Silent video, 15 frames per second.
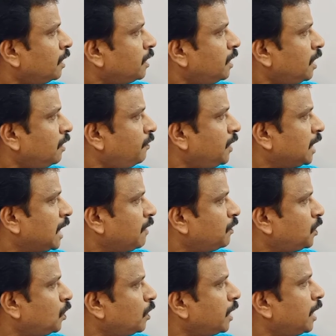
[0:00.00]
Here we have
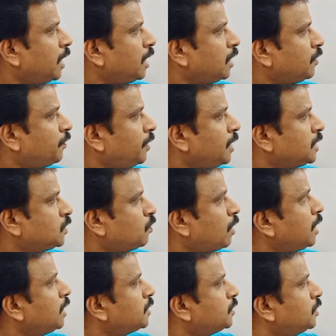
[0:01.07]
two electric fields.
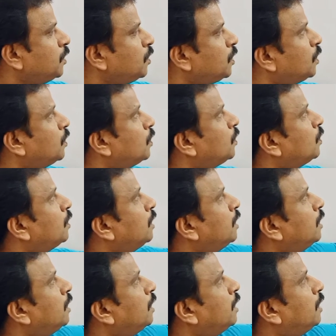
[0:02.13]
One is due to
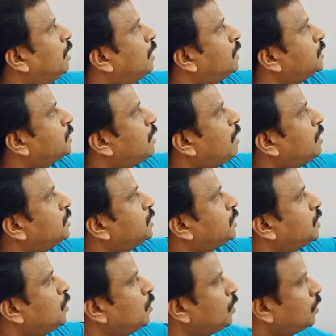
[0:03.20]
charge
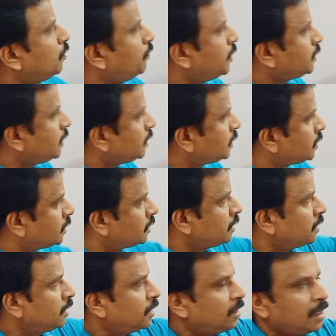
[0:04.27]
Q2 which is
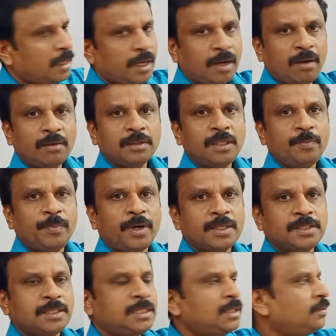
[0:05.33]
along the
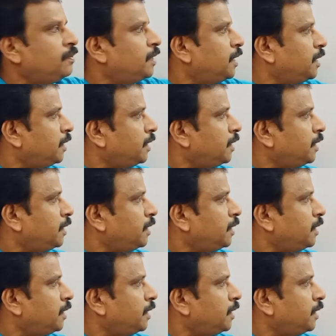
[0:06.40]
positive